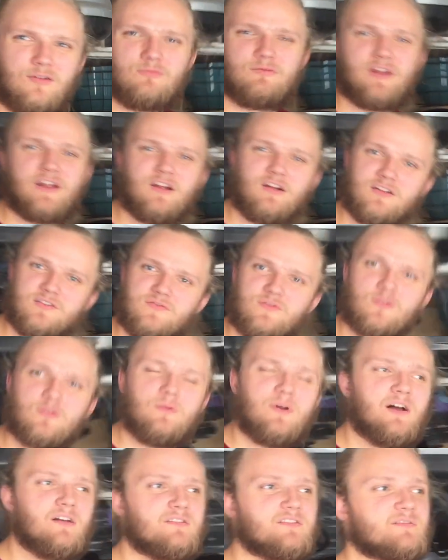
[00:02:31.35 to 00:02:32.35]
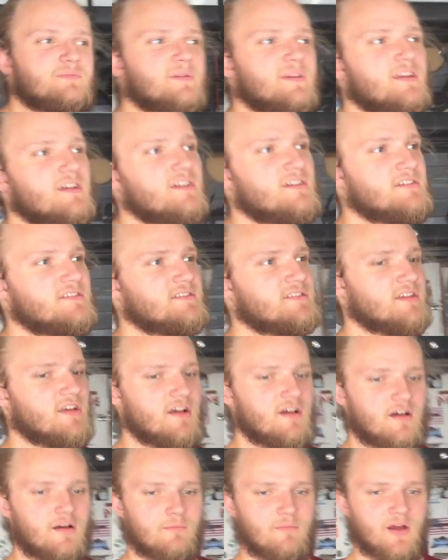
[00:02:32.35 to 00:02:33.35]
rain guards for a while, just because
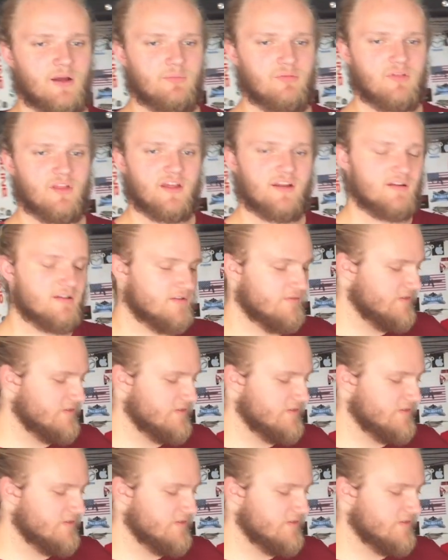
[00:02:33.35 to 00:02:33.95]
I plan on